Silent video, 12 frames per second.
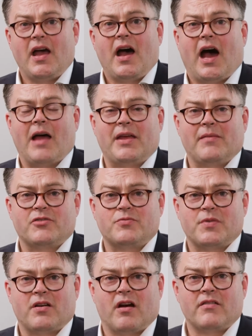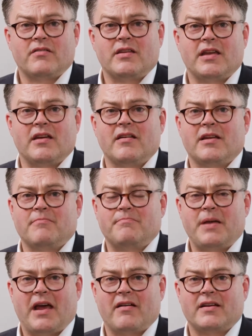I'm Hamish MacArthur here in
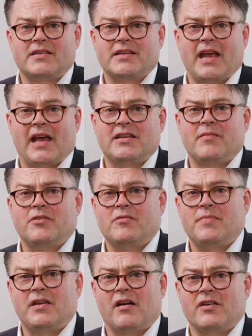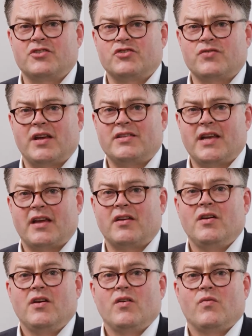Paris at WBR's Trade Tech
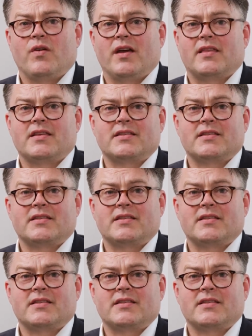with